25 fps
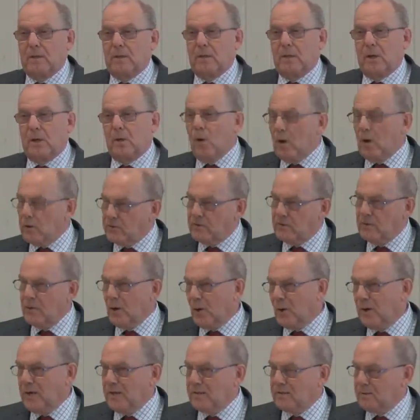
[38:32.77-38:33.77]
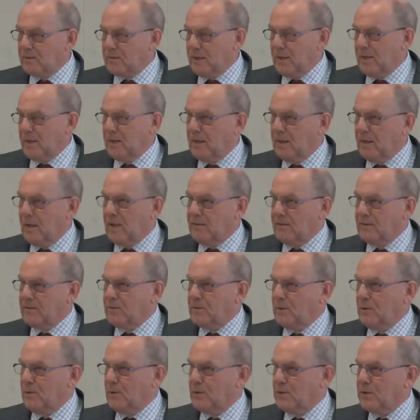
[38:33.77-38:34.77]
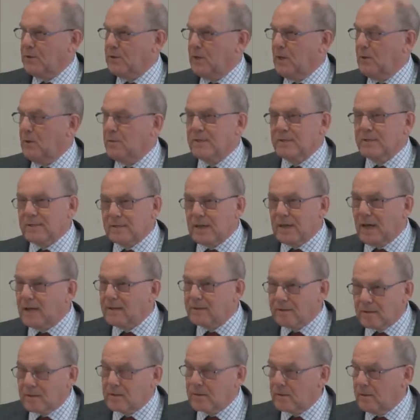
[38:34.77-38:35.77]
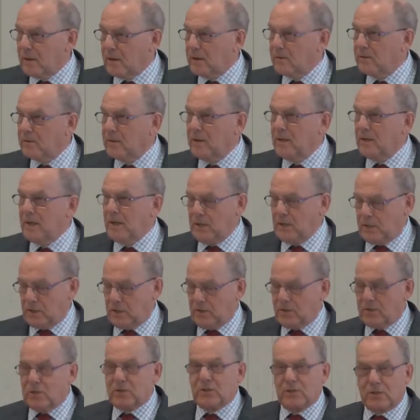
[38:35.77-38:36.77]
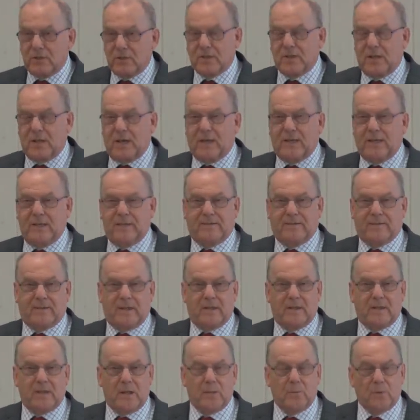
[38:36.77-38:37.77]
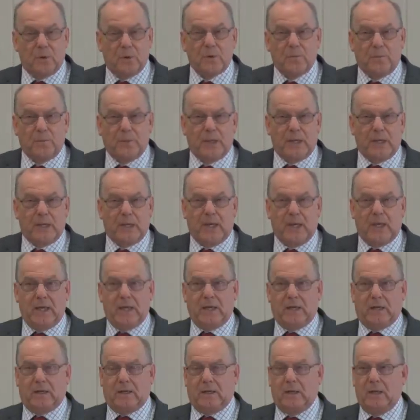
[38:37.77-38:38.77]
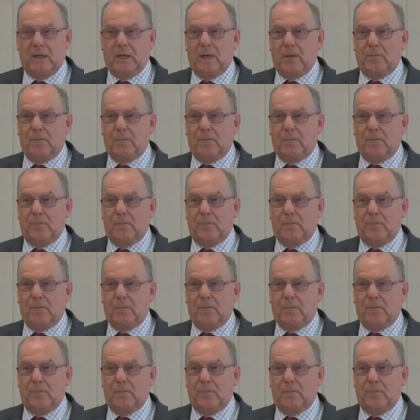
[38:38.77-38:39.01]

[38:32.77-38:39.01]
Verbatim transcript: there was no Israel as such. They were scattered throughout the nations, just like it said they would be here.